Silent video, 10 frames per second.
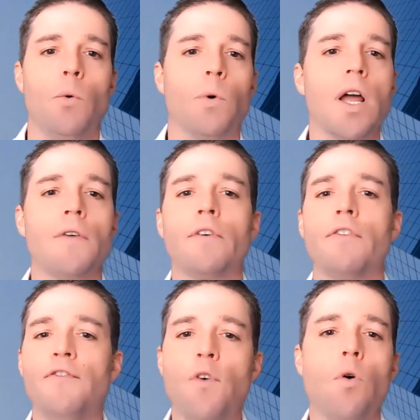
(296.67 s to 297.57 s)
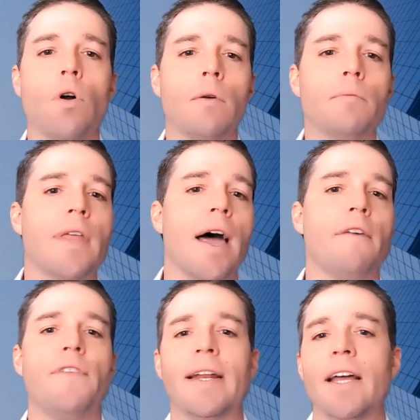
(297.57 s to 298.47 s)
Whatever form
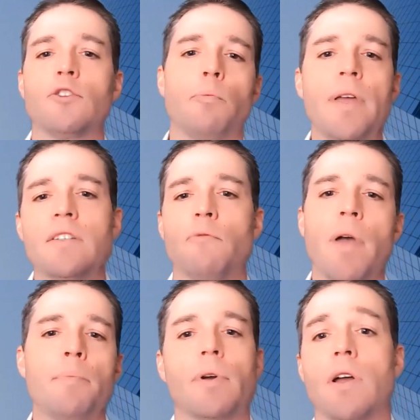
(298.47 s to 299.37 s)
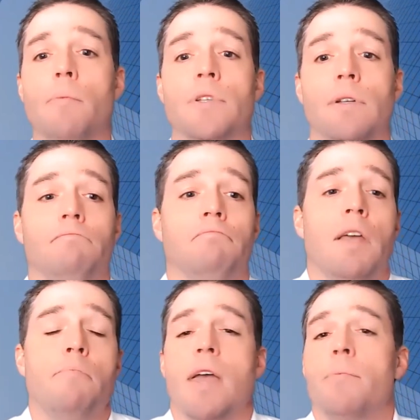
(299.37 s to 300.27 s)
that financial piece of paper comes in,
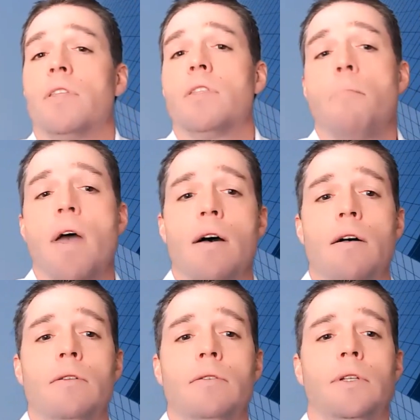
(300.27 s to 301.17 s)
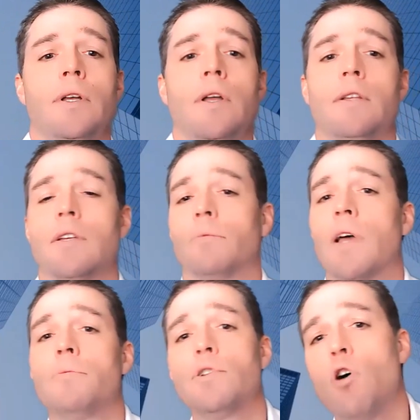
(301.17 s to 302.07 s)
It may be in the mail.
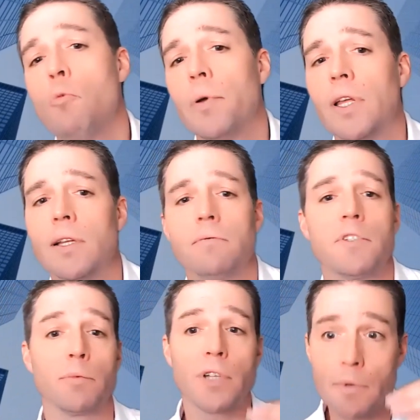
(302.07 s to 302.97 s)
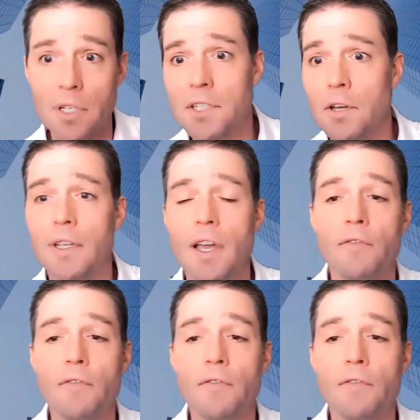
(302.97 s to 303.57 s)
Sometimes you open it. Sometimes it's still in the